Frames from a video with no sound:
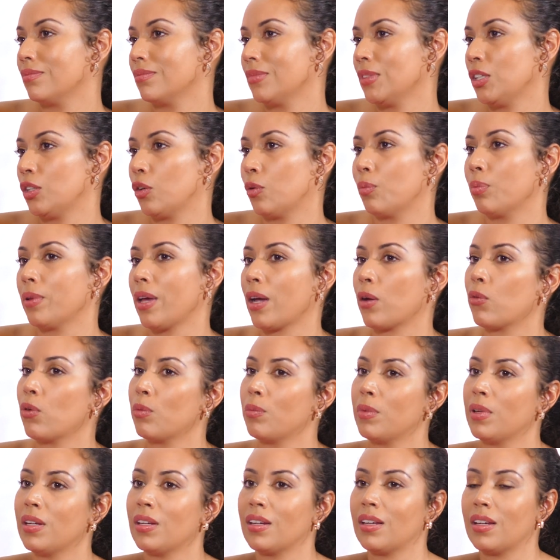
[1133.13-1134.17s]
you know, Black
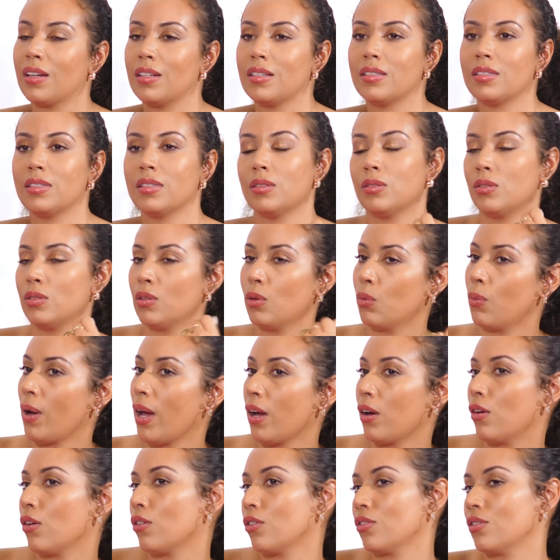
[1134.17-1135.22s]
women because the
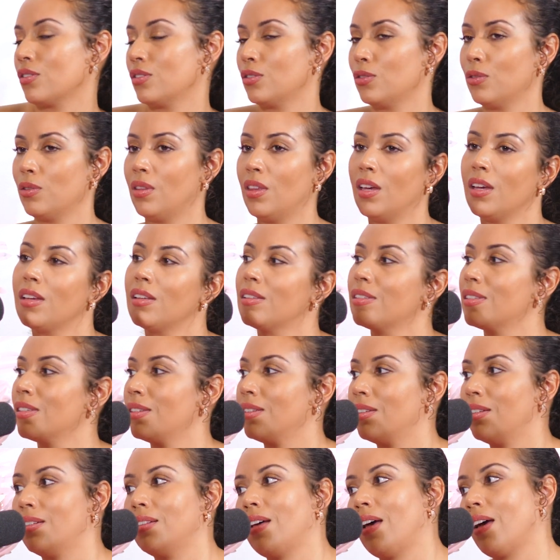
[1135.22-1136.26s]
white girls do this
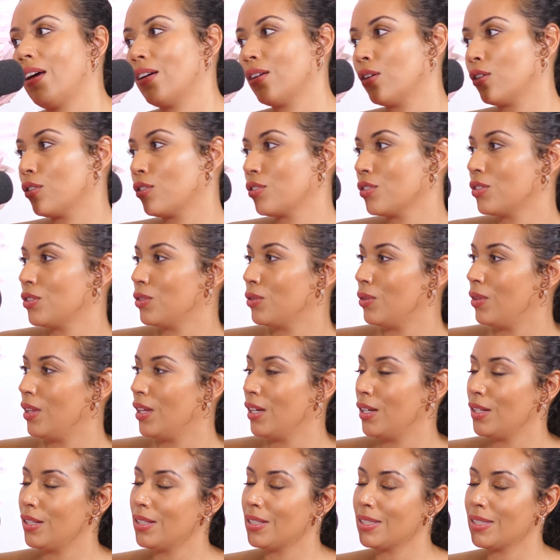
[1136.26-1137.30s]
and the Latin girls do
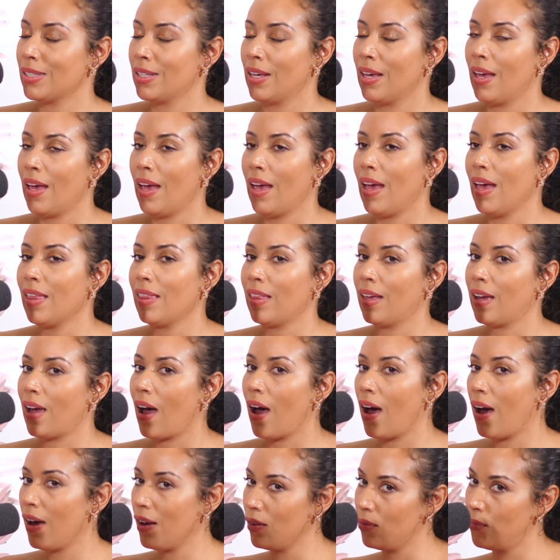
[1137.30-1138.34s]
this. And like,
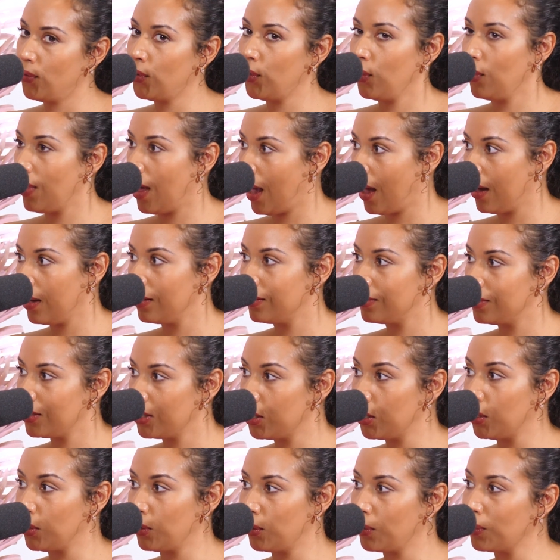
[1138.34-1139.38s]
I feel that
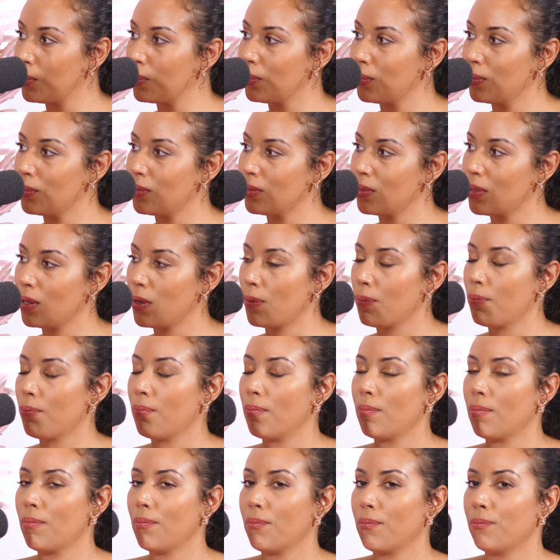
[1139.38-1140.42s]
too.
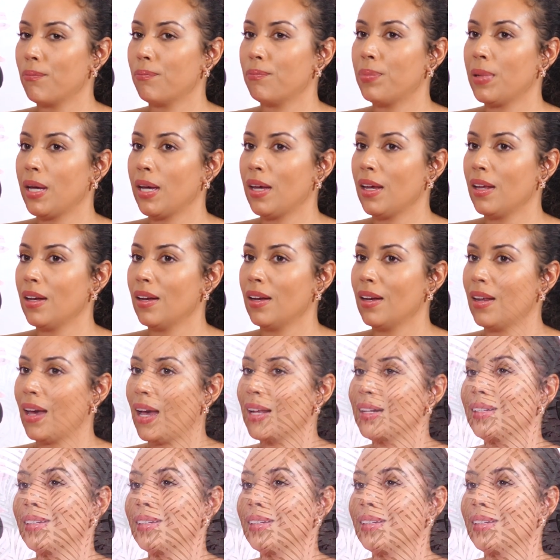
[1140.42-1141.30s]
But I